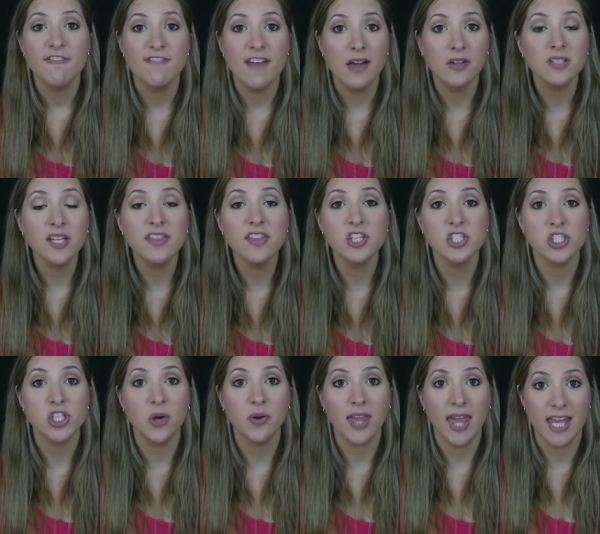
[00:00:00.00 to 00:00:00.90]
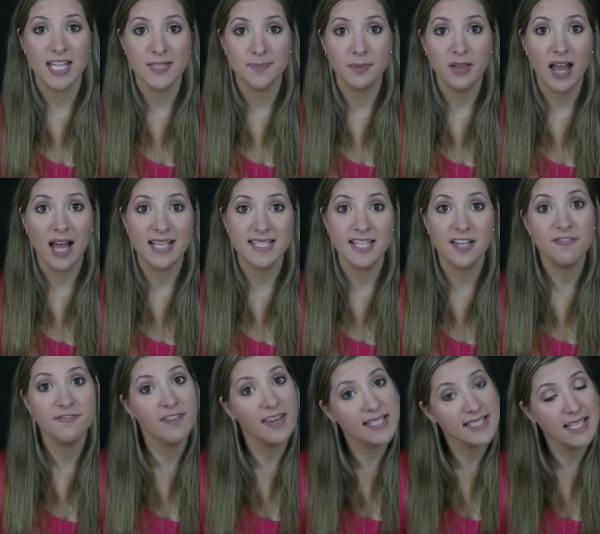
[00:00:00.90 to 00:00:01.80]
Found in the Showcase Plaza
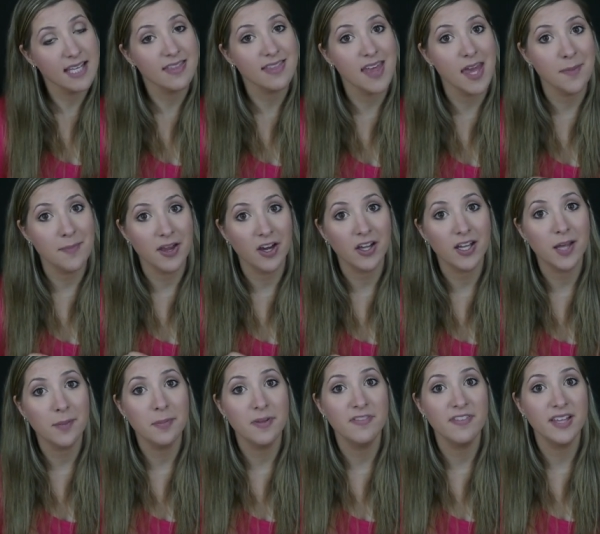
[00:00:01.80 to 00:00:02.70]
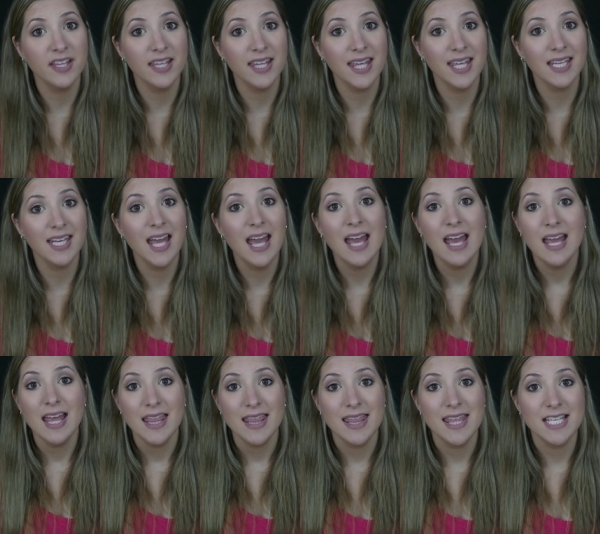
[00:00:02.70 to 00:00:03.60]
facing the America Pavilion,
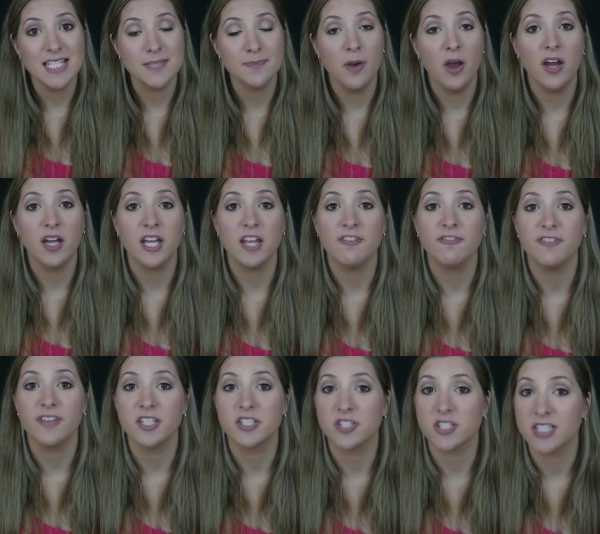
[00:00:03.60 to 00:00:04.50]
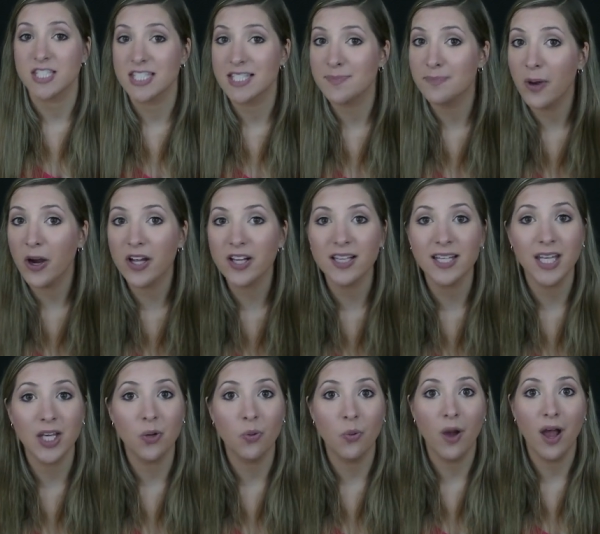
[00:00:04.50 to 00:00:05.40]
this party features
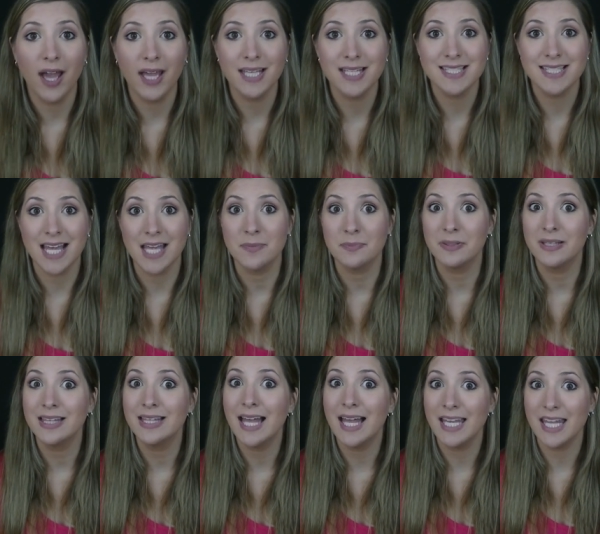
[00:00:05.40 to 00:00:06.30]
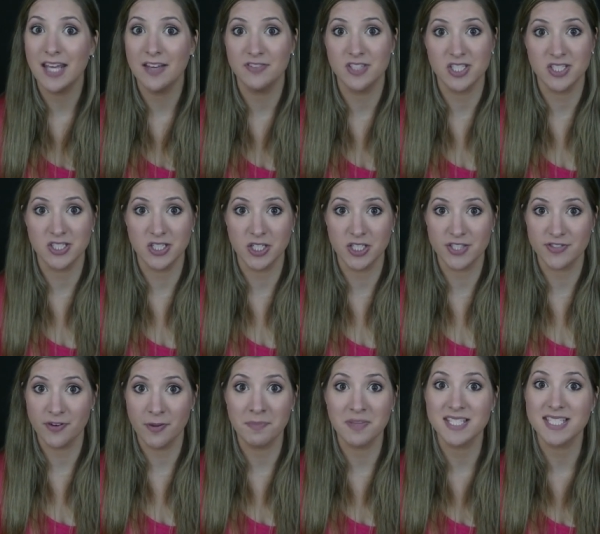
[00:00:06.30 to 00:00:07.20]
sparkling wines and plenty of desserts
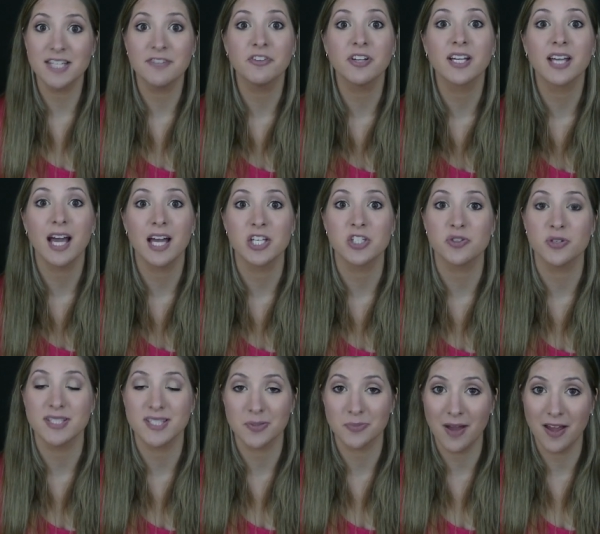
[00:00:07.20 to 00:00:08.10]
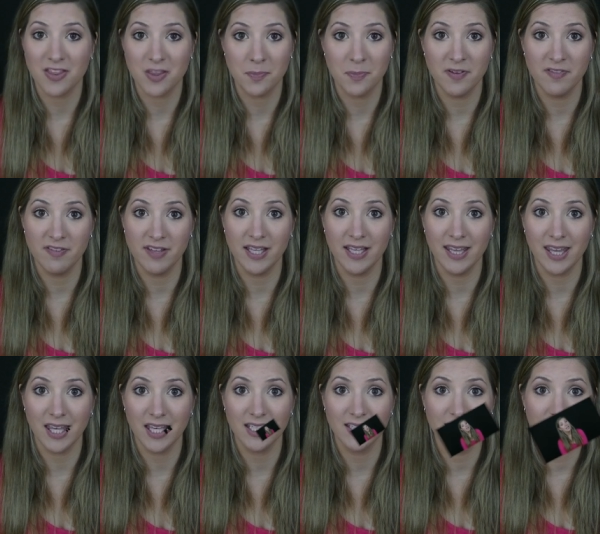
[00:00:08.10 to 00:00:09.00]
from the different countries around the
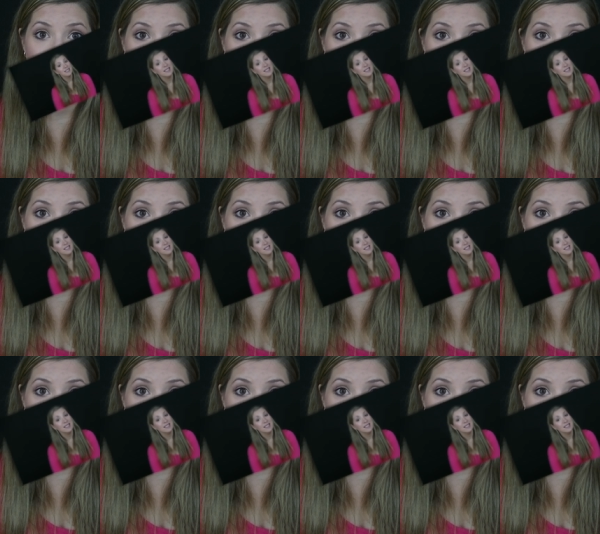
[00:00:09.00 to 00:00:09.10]
pavilion.